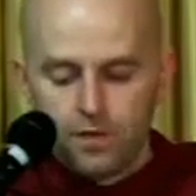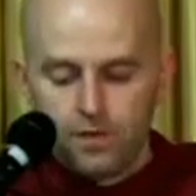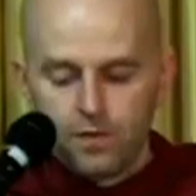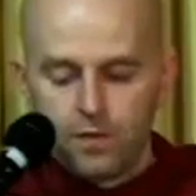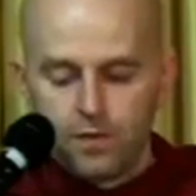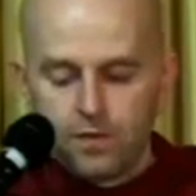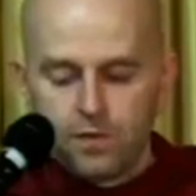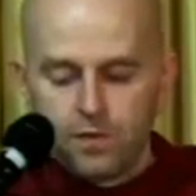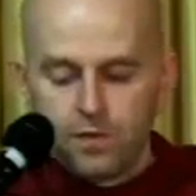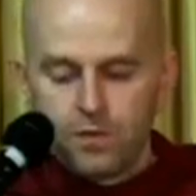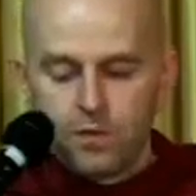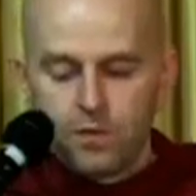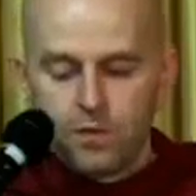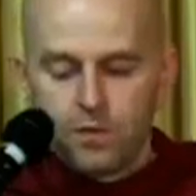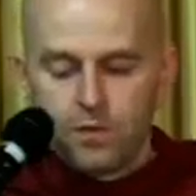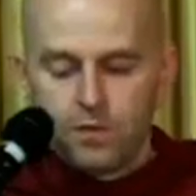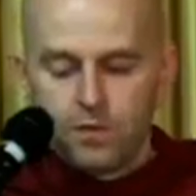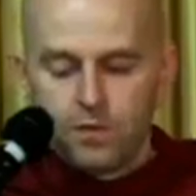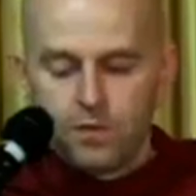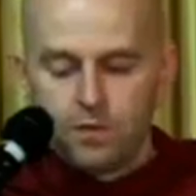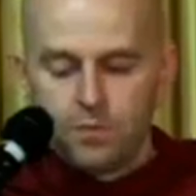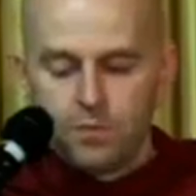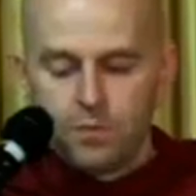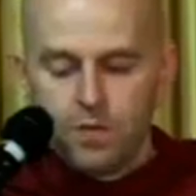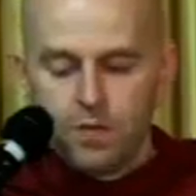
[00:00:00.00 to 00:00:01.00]
This too
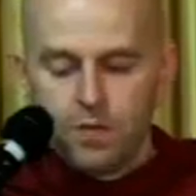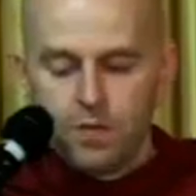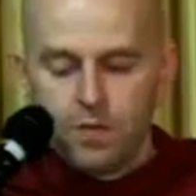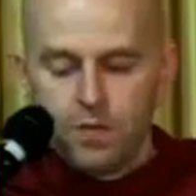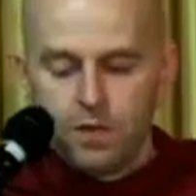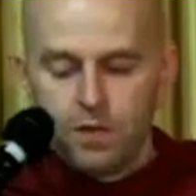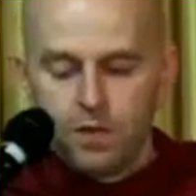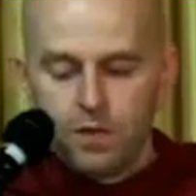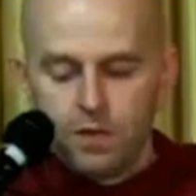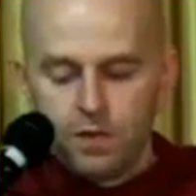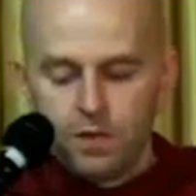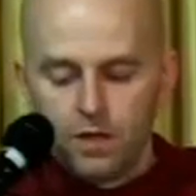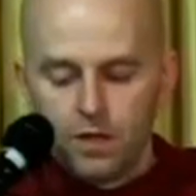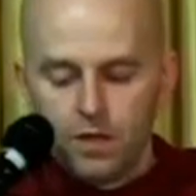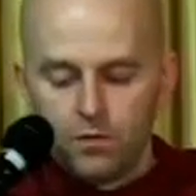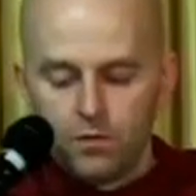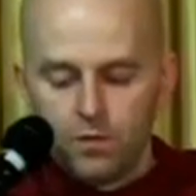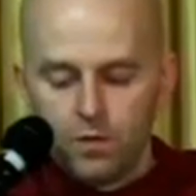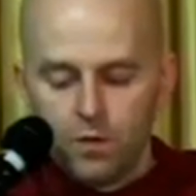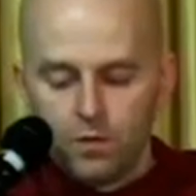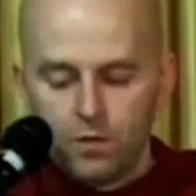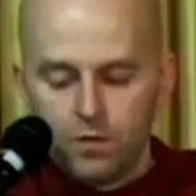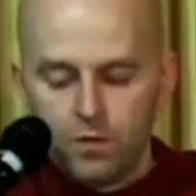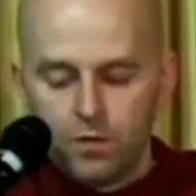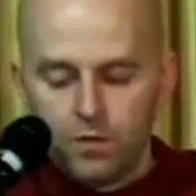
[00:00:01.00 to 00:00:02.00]
is the meaning of
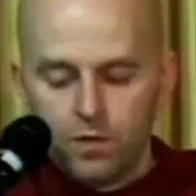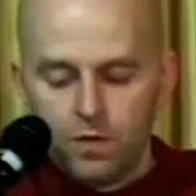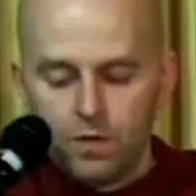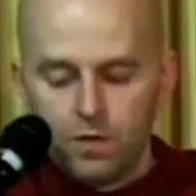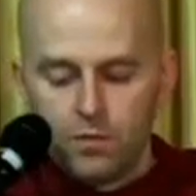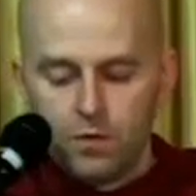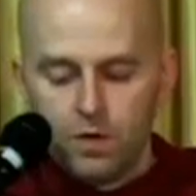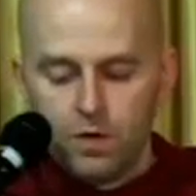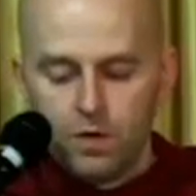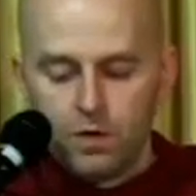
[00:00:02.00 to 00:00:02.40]
what was said